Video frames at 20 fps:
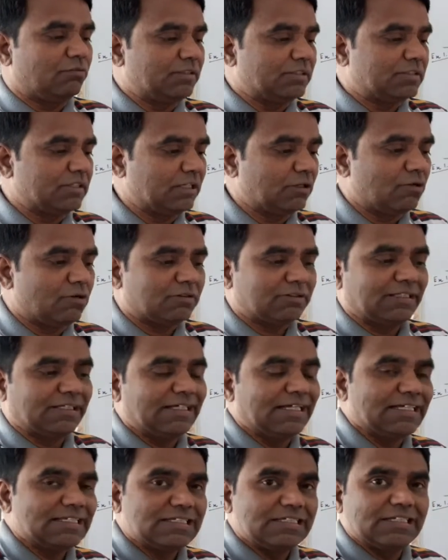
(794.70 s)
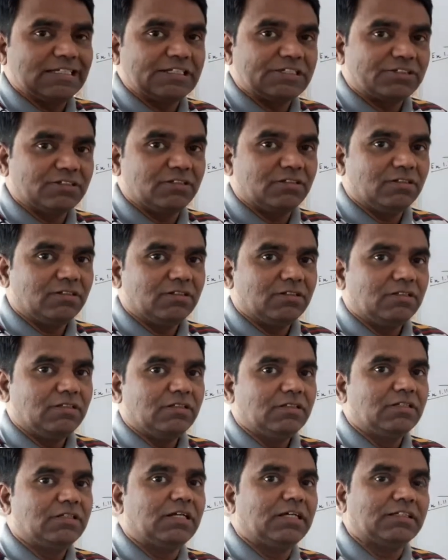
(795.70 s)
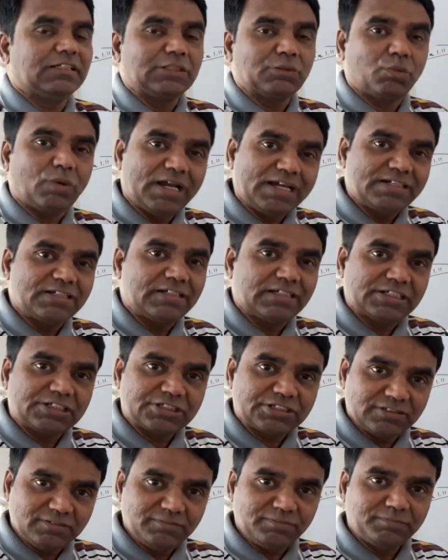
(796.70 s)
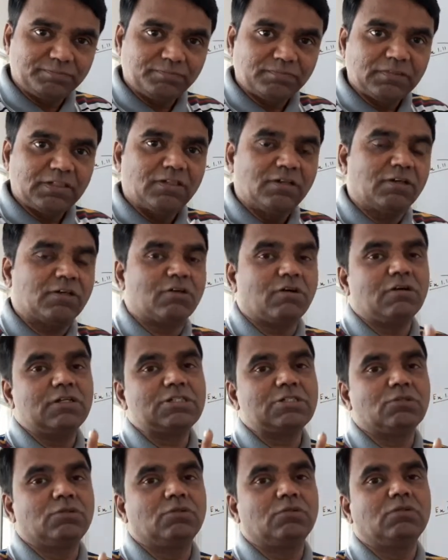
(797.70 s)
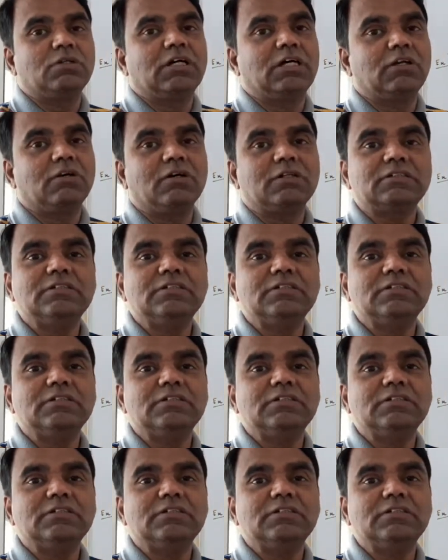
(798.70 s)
it along the X direction and then the Y direction and also along